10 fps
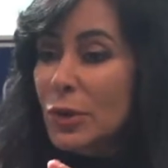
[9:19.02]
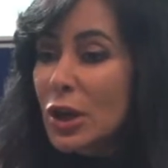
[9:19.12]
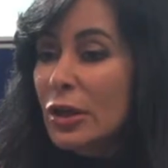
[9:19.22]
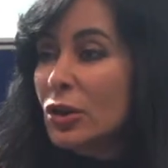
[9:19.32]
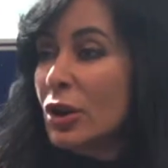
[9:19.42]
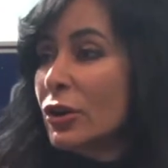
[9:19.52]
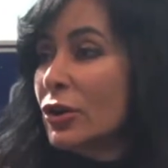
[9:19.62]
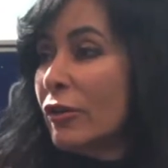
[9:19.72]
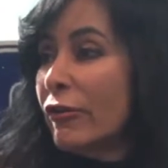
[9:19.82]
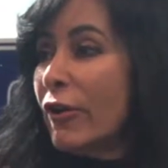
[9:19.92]
either
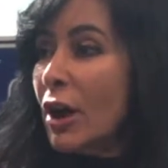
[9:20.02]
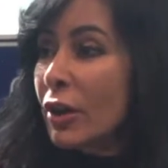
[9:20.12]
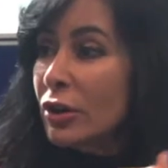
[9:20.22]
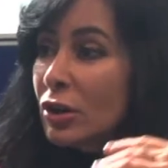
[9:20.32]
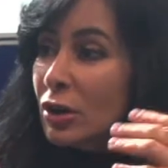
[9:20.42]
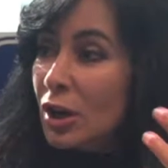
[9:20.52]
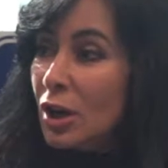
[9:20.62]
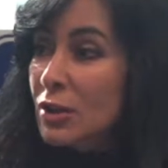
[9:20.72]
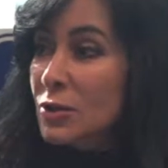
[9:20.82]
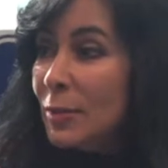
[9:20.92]
under a father or a
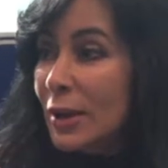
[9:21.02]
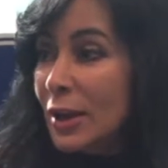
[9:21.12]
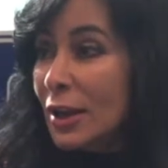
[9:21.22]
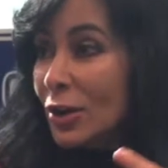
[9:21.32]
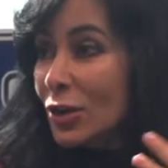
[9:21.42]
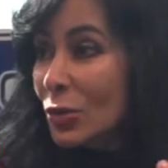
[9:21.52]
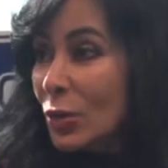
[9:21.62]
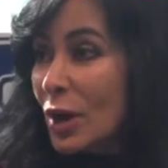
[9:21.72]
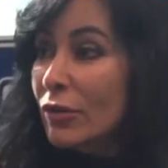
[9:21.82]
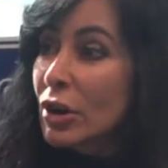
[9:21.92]
husband or
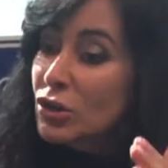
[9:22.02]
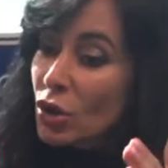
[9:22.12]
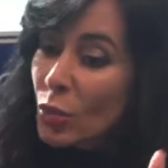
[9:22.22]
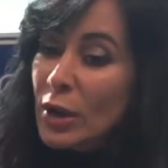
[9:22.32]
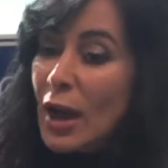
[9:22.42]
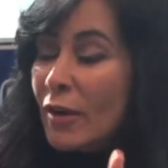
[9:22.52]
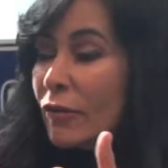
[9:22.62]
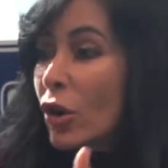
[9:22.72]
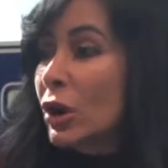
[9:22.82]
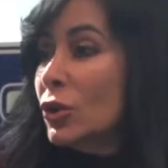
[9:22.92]
whatever. So we have
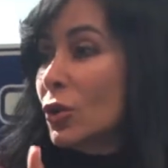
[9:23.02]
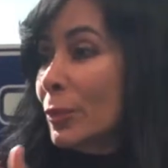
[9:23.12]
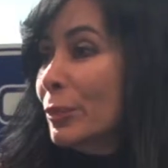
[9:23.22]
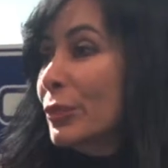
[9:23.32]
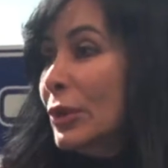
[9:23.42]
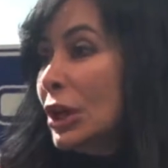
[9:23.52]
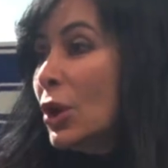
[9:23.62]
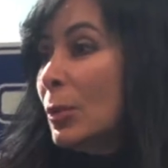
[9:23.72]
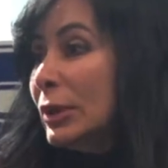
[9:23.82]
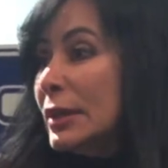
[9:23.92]
our little, you
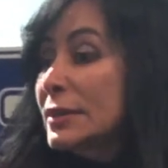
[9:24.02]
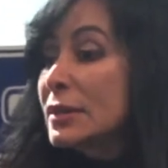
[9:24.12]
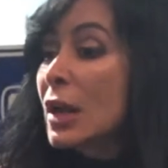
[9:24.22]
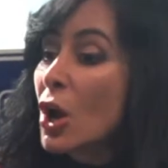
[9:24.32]
know, places.